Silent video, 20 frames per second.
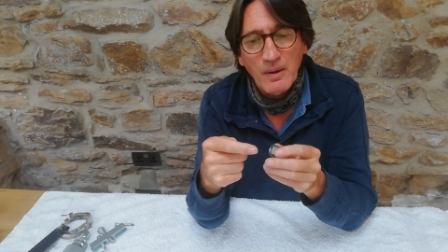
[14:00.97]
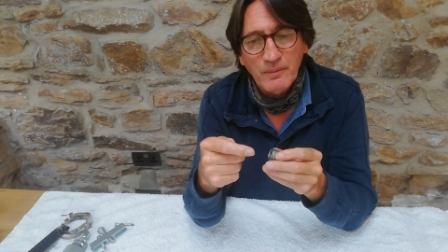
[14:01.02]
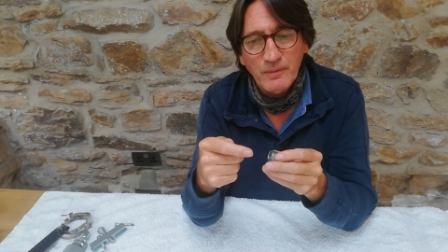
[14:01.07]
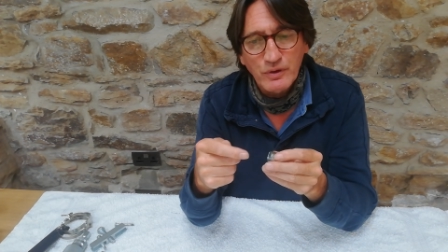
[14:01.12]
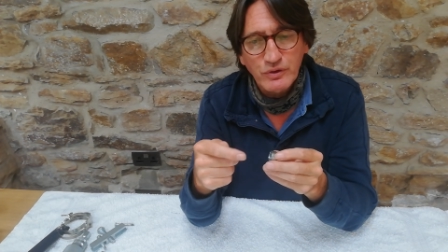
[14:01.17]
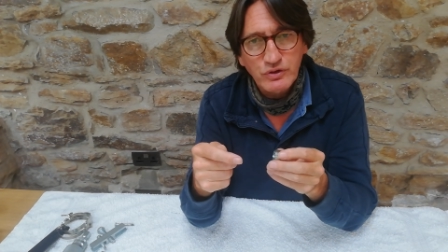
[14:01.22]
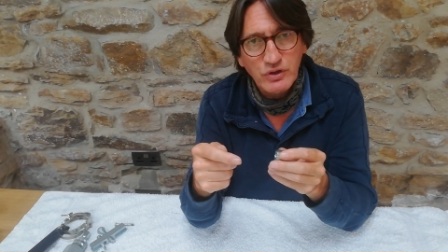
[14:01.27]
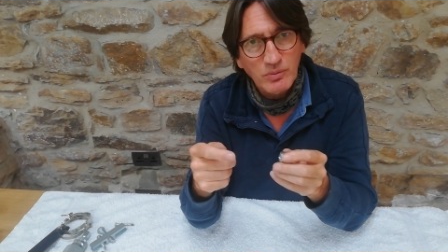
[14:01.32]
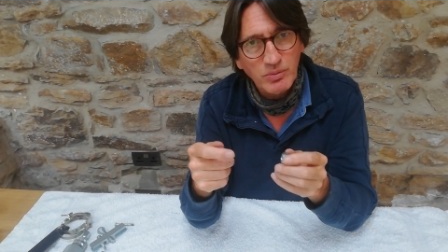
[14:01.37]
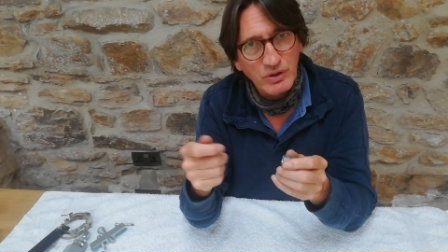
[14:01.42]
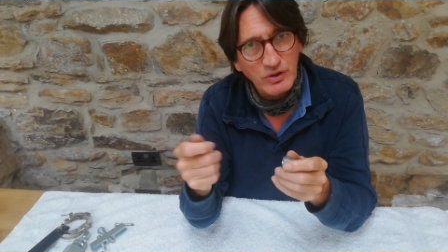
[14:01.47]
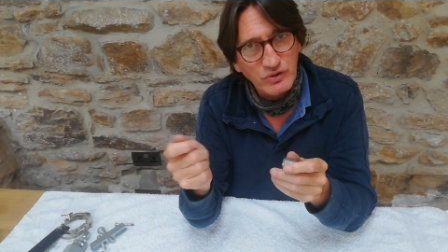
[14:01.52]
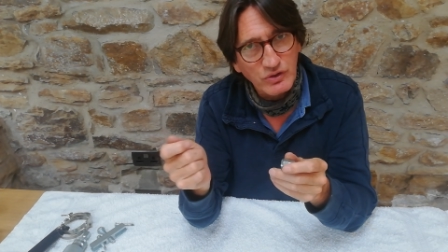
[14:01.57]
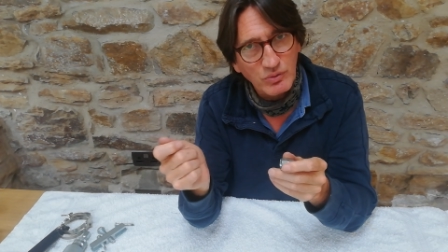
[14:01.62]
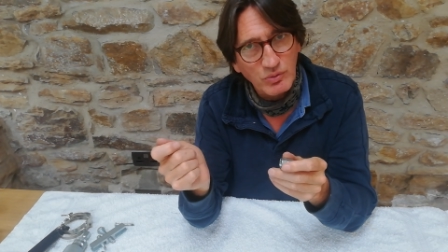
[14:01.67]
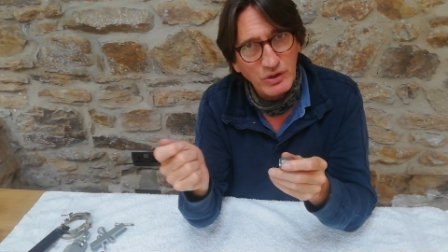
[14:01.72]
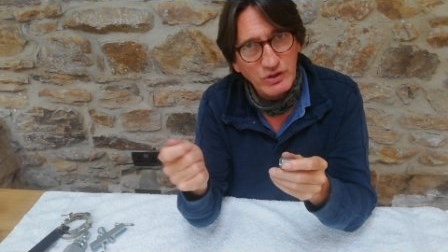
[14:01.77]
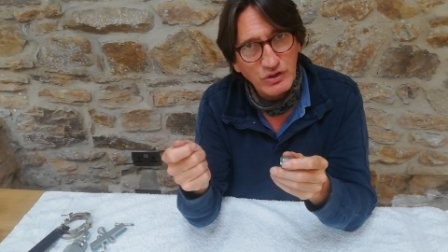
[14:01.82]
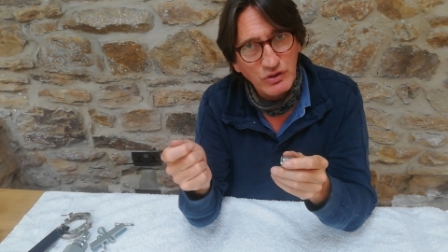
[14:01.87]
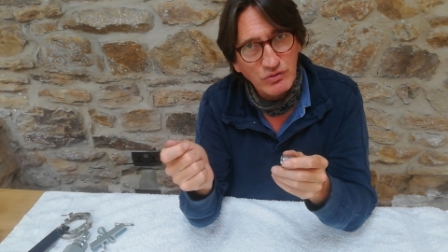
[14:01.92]
The trouble is that
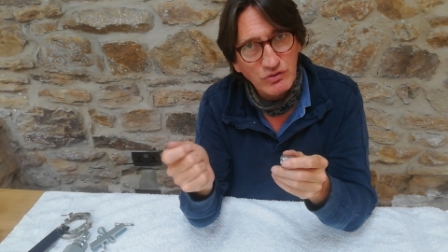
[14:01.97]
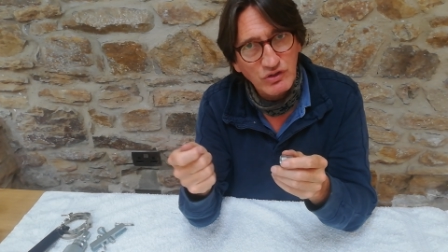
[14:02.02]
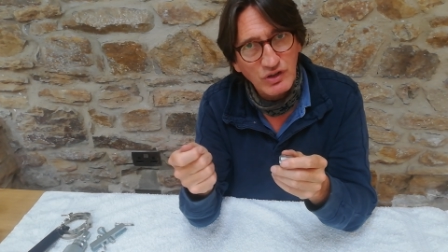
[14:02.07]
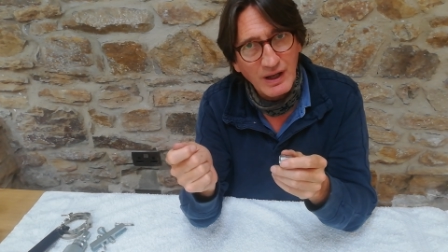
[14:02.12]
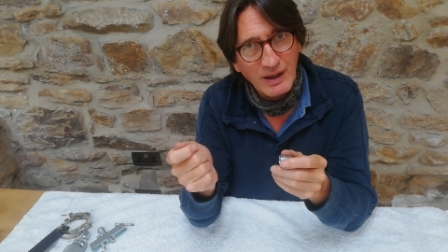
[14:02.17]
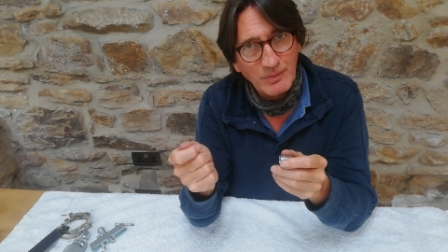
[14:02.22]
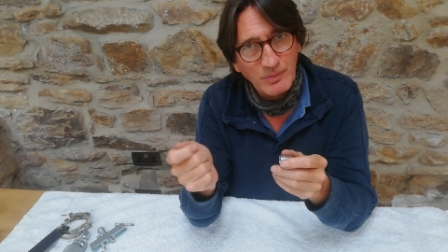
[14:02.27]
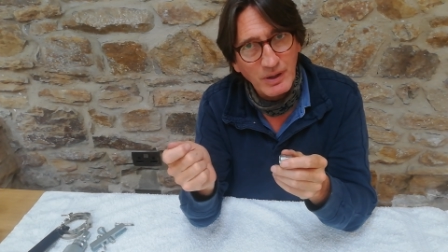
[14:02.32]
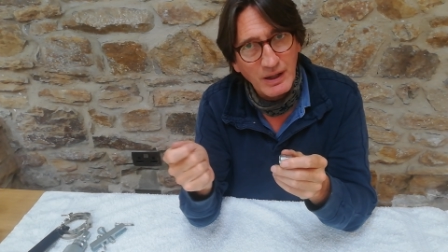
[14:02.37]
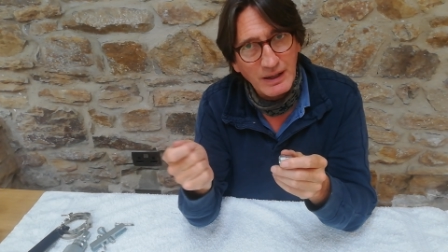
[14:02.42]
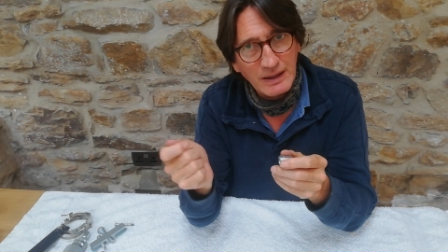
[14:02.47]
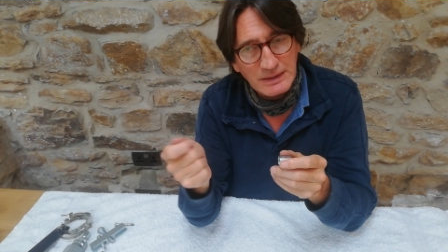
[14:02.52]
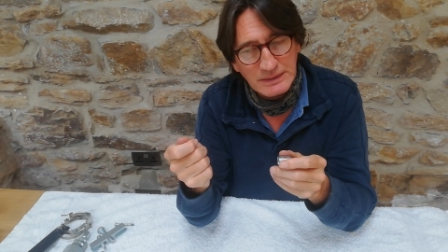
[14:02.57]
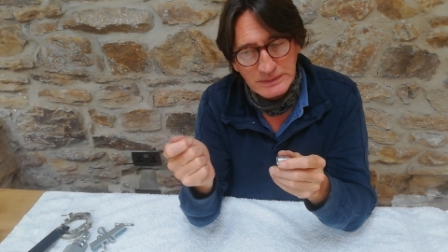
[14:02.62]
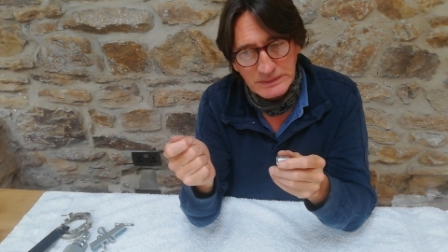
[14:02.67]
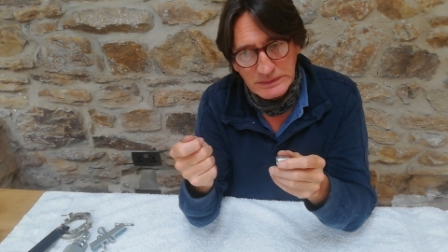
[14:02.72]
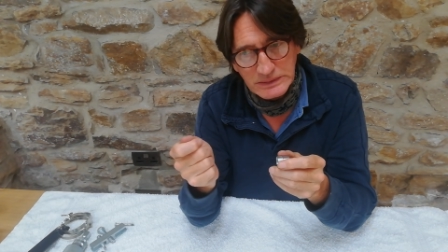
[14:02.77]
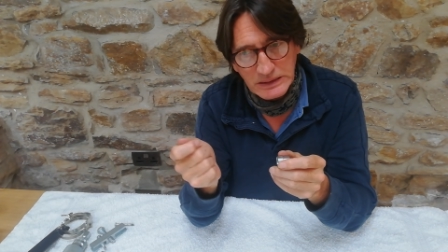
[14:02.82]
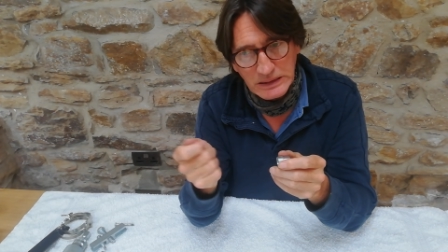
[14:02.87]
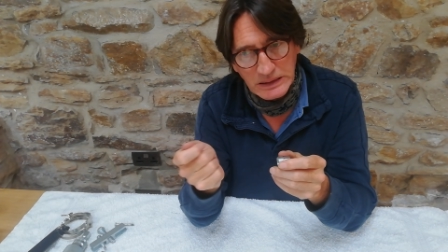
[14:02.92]
when you tap
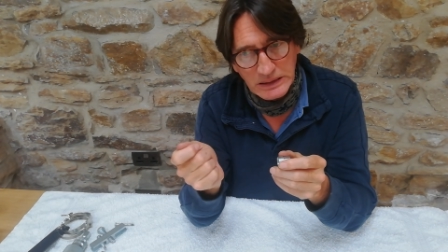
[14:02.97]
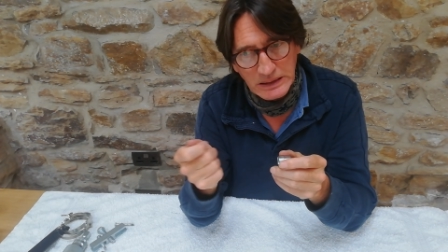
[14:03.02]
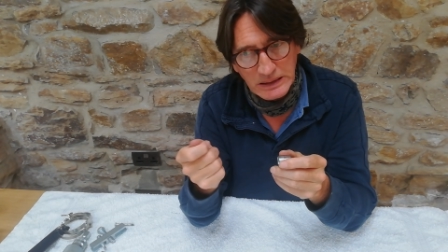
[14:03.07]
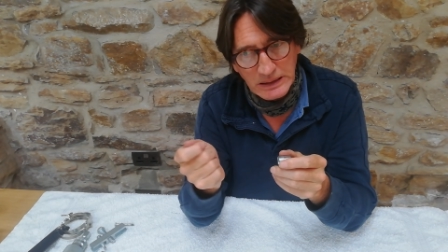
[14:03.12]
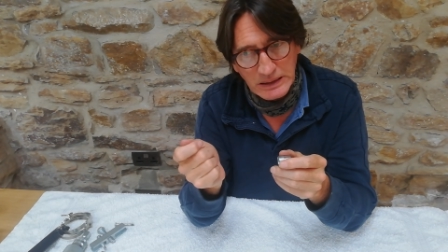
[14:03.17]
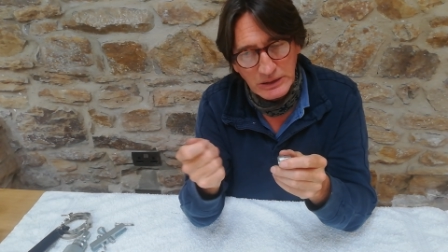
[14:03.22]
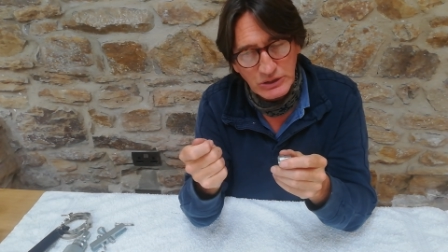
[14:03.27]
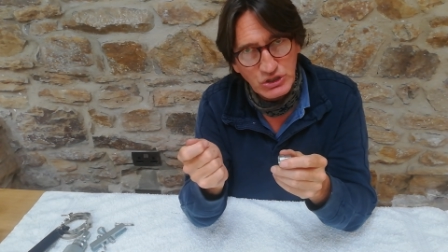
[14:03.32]
that